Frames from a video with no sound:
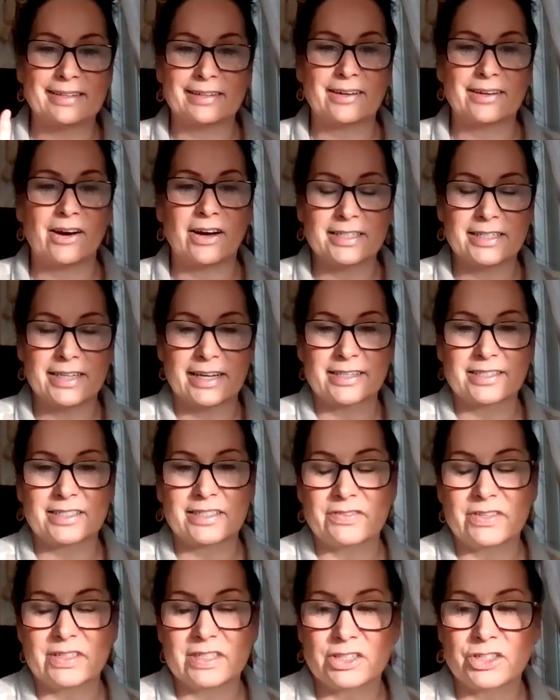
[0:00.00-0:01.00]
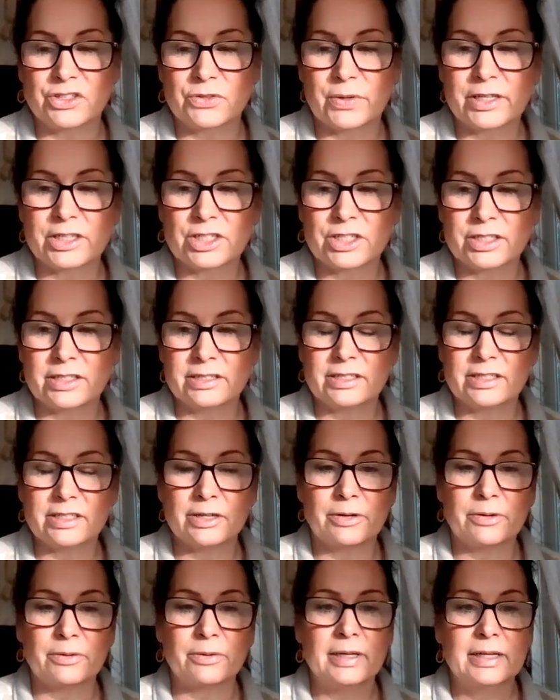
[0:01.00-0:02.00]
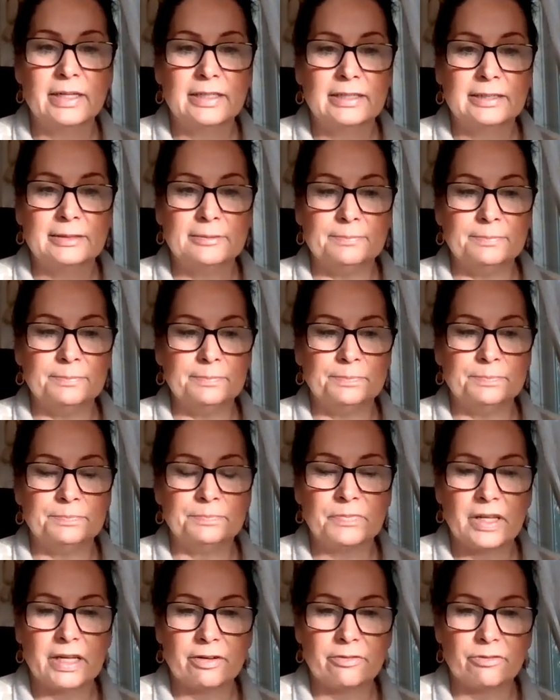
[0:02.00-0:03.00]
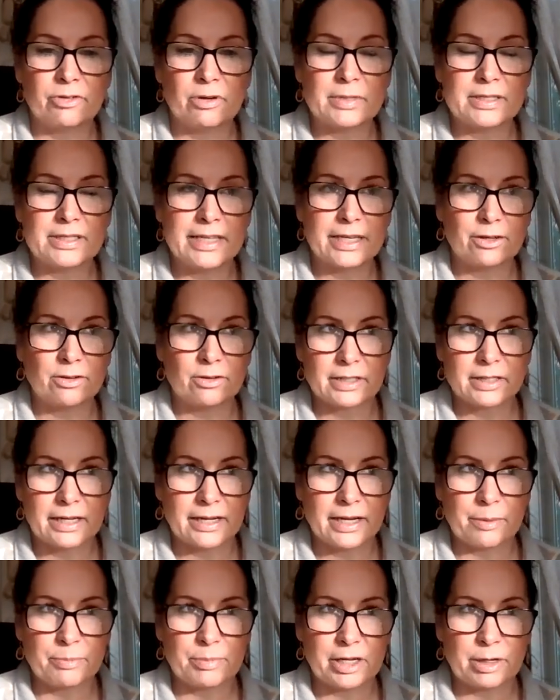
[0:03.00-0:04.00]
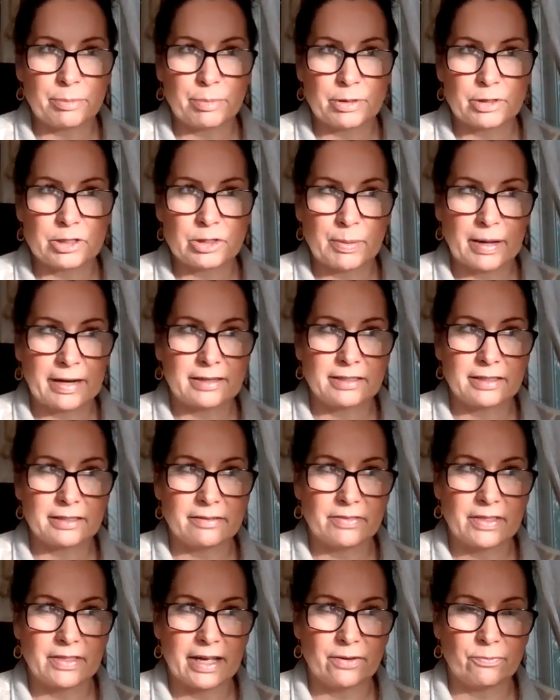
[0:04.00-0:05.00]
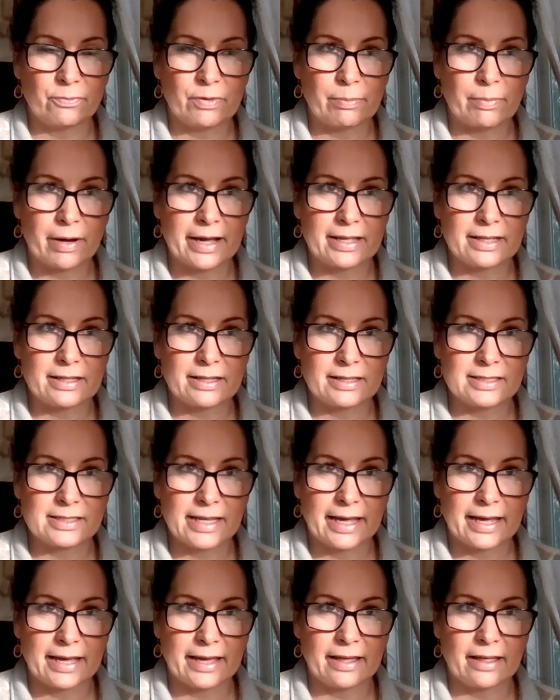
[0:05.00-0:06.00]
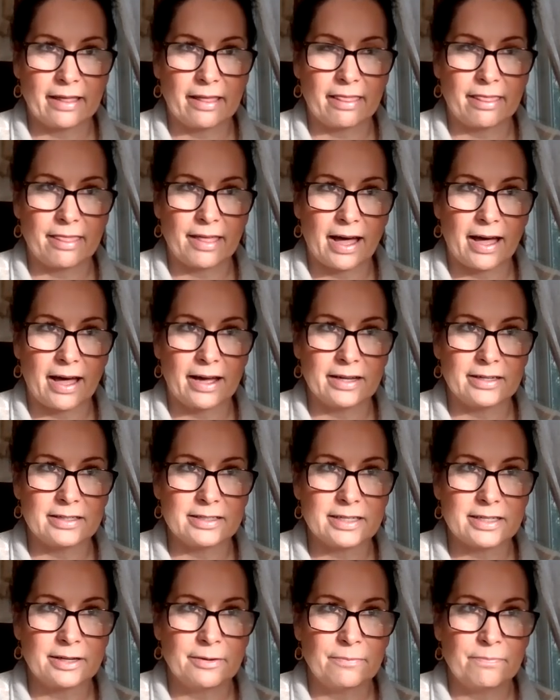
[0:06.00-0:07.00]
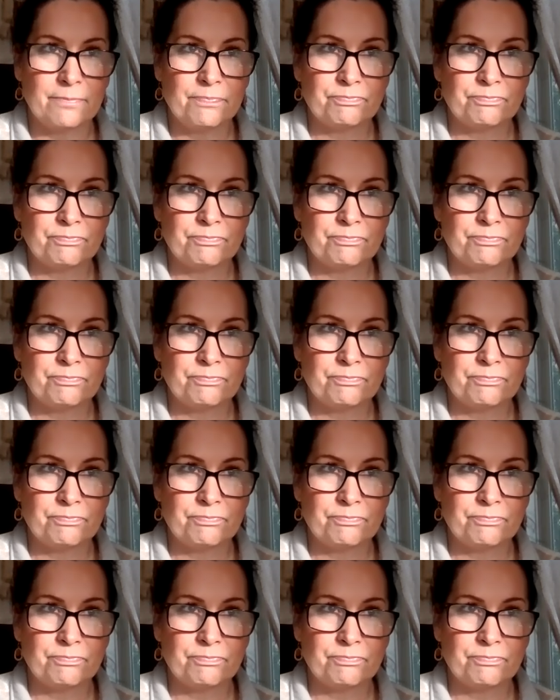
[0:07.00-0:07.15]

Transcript: in the context of the situation. So from a psychodynamic perspective, then we might say that